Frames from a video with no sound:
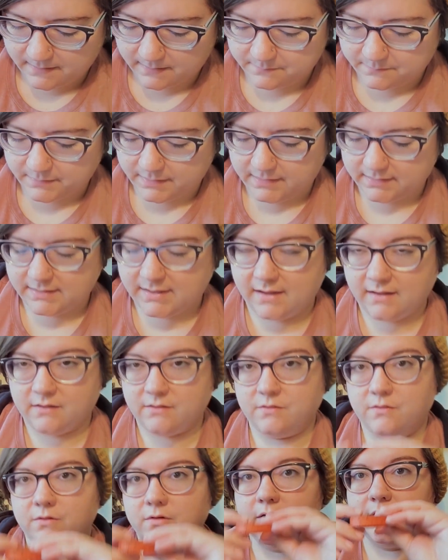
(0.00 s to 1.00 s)
But yeah,
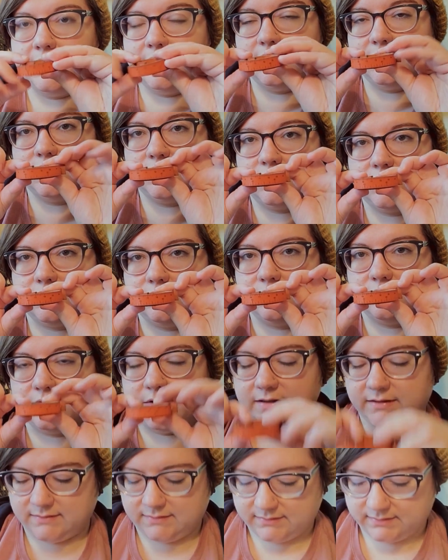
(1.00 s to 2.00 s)
orange
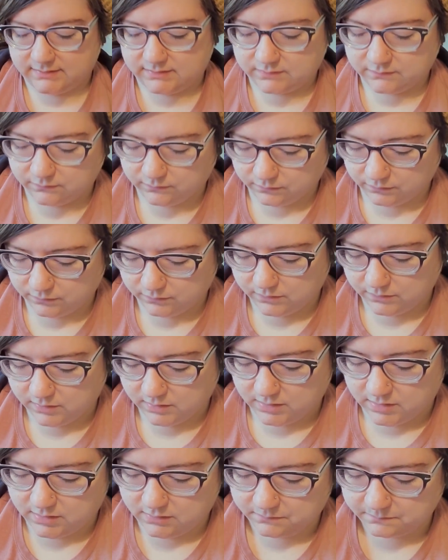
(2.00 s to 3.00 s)
wrist
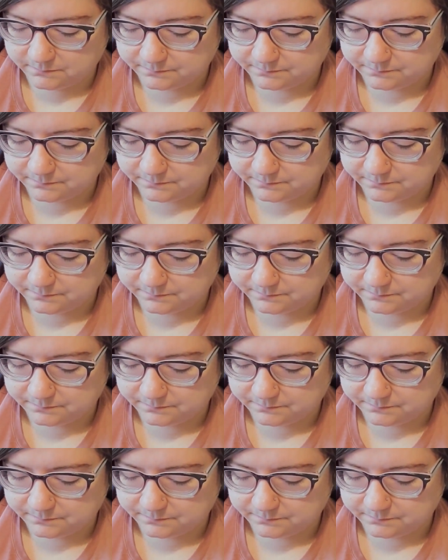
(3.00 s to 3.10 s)
ruler.